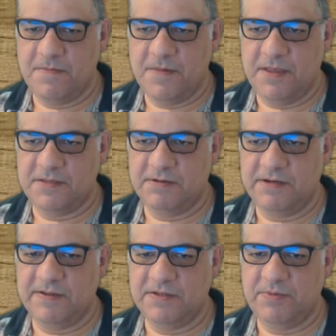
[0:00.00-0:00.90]
Into one of
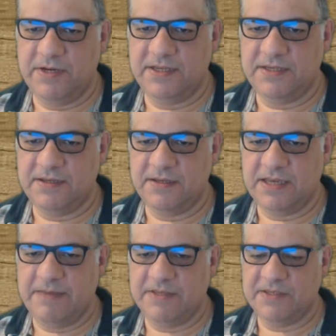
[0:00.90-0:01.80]
those weird
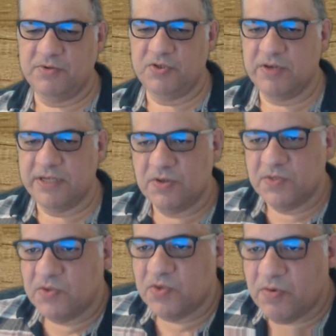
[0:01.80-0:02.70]
gambits. I want to try and
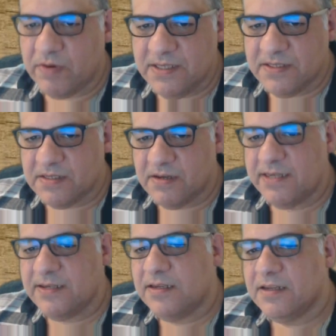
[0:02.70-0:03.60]
castle
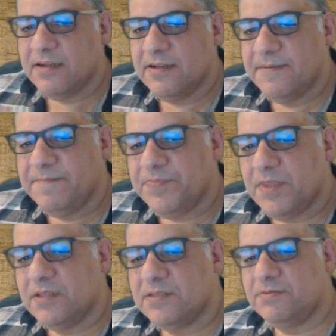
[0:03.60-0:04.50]
queenside.
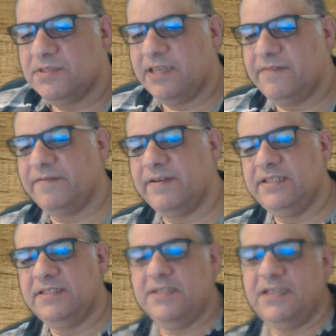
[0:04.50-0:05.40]
So d3,
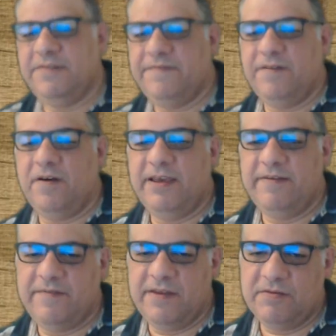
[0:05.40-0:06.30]

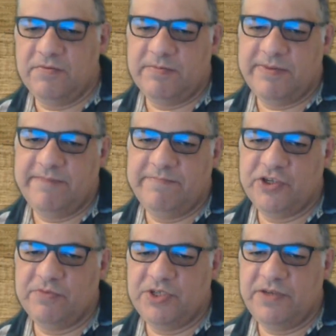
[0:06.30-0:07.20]
d5, and I want to play
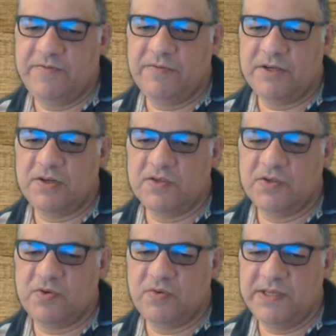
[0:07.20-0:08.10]
bishop g4 and castle
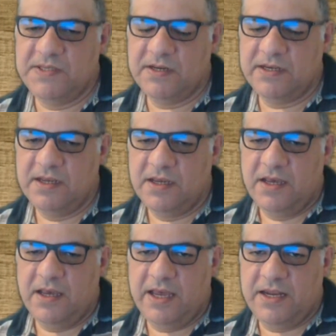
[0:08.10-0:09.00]
queenside,
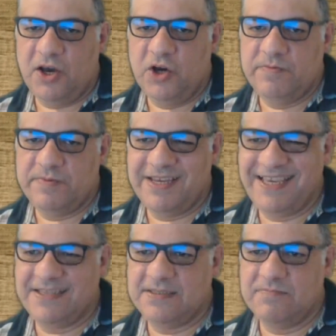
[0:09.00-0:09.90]
and hope that I
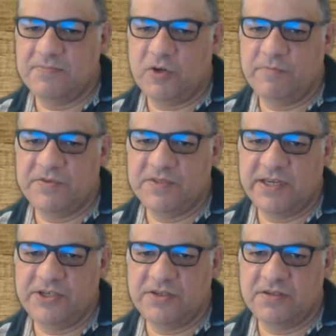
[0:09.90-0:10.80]
get some
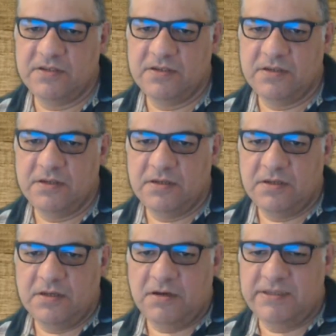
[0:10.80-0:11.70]
compensation.
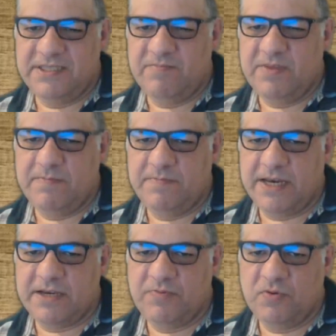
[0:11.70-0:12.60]
Oh, he's giving me
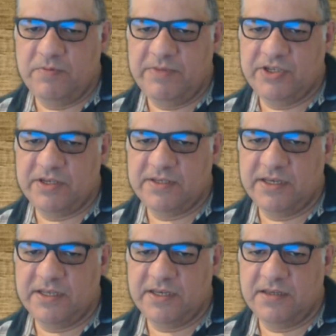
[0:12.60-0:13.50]
back a pawn immediately. I'll take
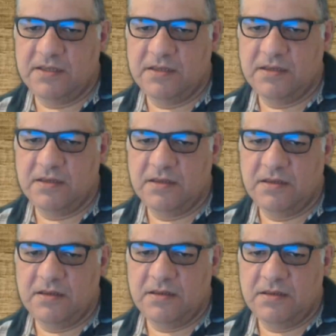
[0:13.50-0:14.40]
that.
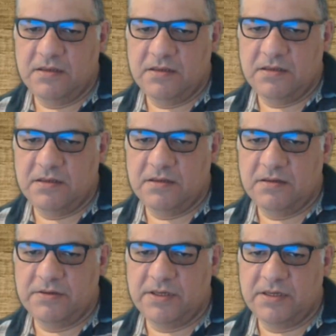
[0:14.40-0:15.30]
Okay.